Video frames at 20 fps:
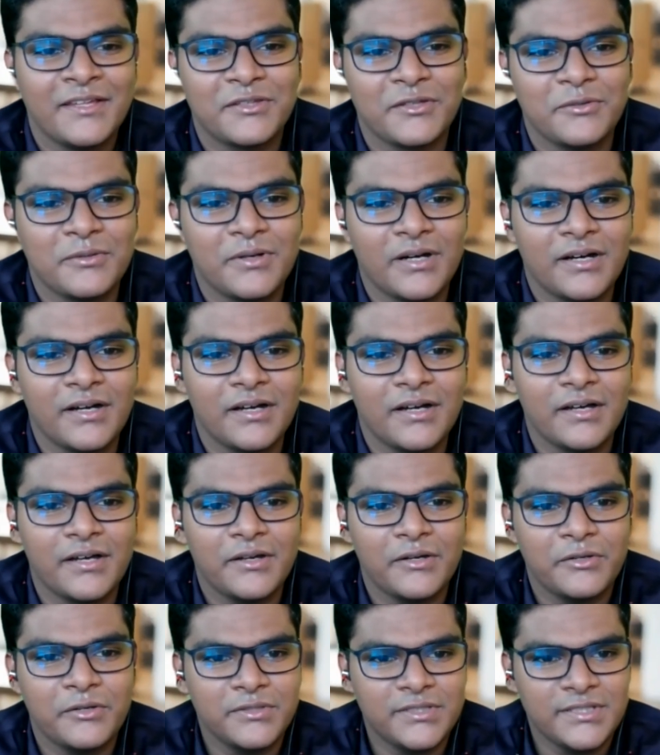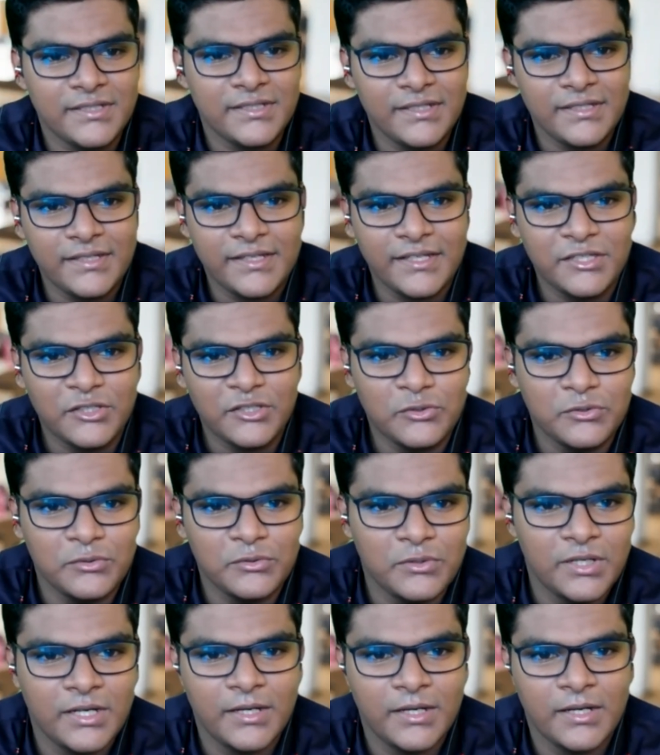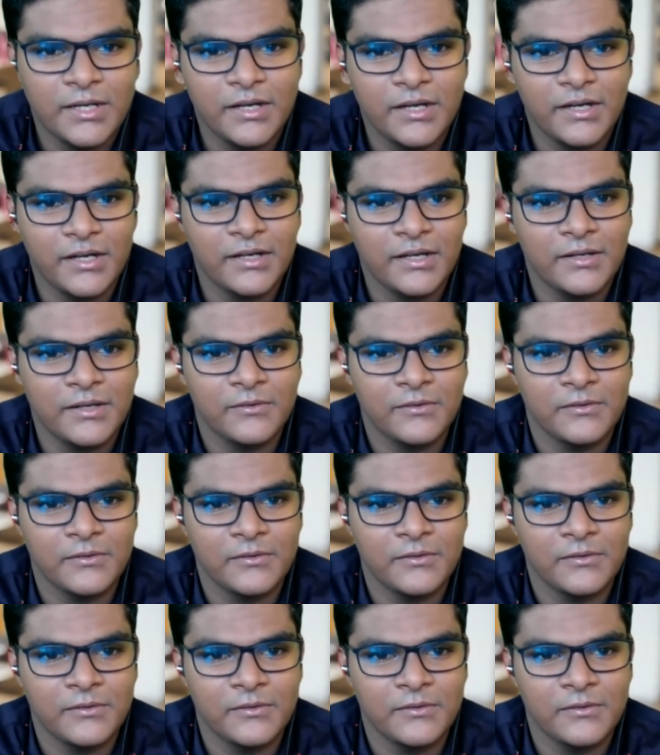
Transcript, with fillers: So, uh, Ruchi, can you uh,